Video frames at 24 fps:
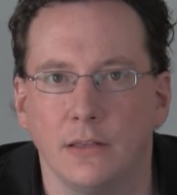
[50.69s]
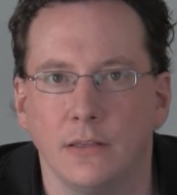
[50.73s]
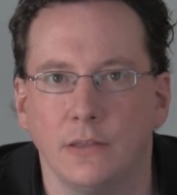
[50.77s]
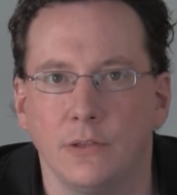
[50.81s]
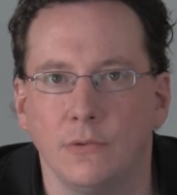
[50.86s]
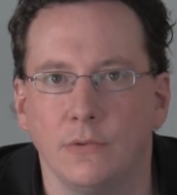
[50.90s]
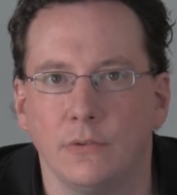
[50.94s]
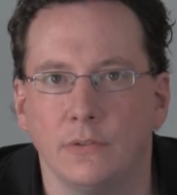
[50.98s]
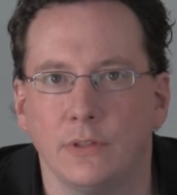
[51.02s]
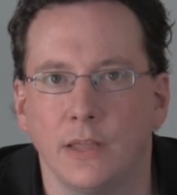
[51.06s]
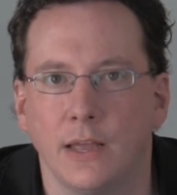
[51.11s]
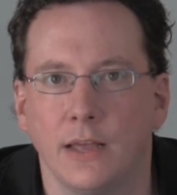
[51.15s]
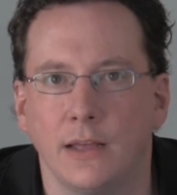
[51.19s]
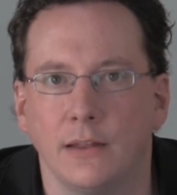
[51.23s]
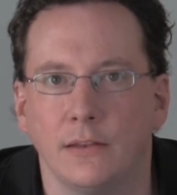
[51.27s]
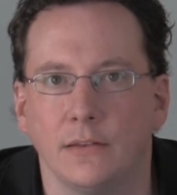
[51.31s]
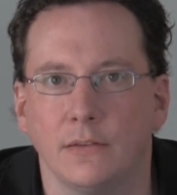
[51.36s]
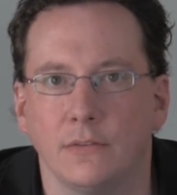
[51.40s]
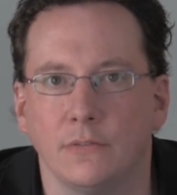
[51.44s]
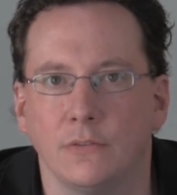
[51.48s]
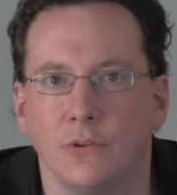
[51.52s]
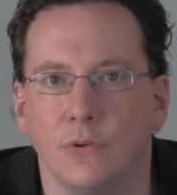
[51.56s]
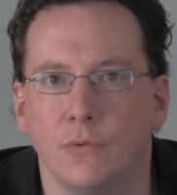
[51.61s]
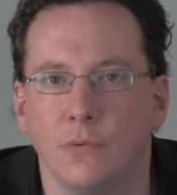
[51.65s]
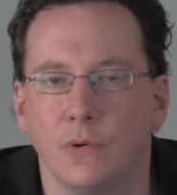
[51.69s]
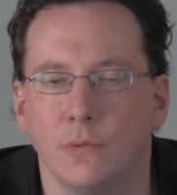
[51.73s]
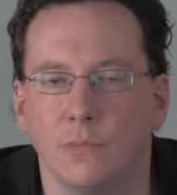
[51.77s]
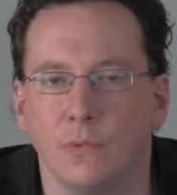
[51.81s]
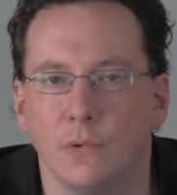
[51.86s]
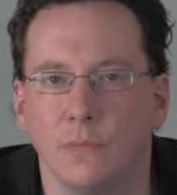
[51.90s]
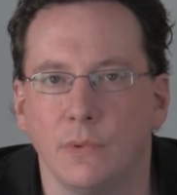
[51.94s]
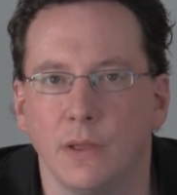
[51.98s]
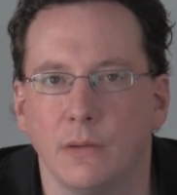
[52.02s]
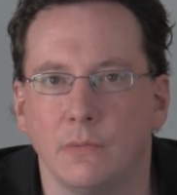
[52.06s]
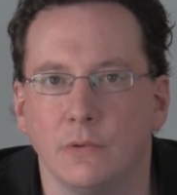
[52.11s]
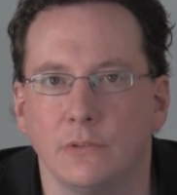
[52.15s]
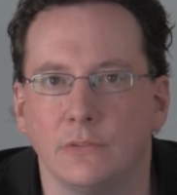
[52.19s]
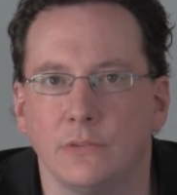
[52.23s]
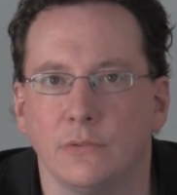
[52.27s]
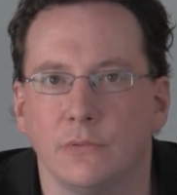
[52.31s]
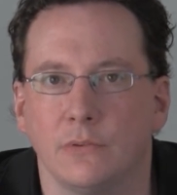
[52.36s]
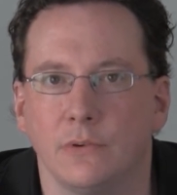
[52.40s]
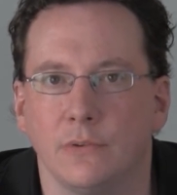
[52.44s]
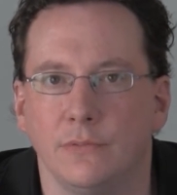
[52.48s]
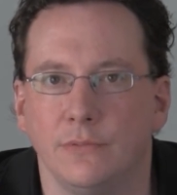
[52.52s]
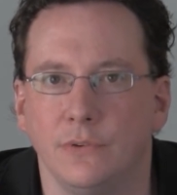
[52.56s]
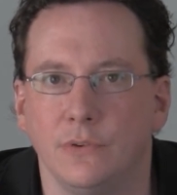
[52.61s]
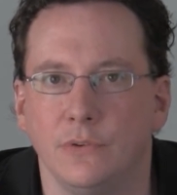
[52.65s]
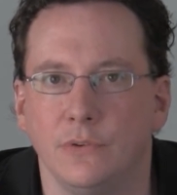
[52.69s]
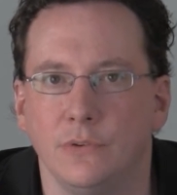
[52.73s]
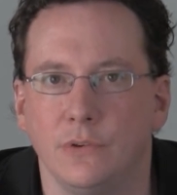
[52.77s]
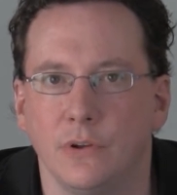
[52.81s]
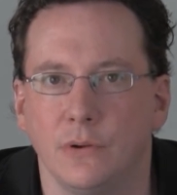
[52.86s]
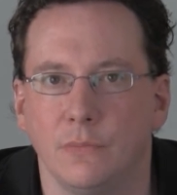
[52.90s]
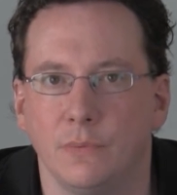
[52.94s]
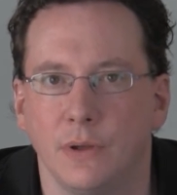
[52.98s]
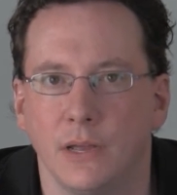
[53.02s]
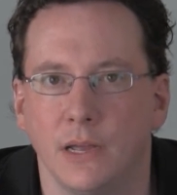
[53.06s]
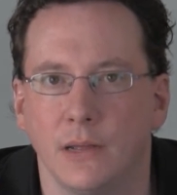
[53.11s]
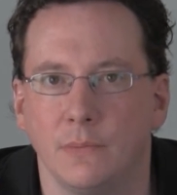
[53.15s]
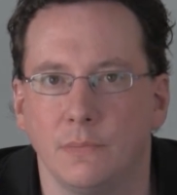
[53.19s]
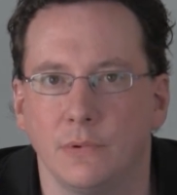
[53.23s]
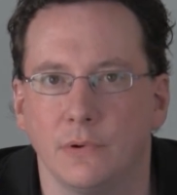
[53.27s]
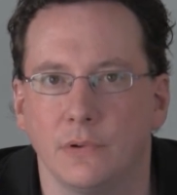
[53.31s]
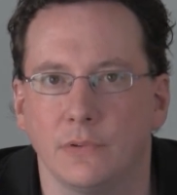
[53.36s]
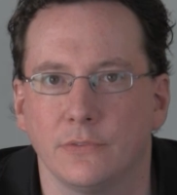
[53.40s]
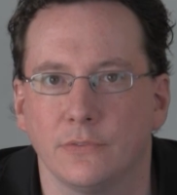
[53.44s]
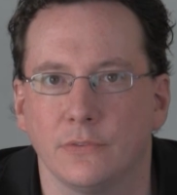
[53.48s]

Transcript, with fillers: you will not, no one will be able to review your paper,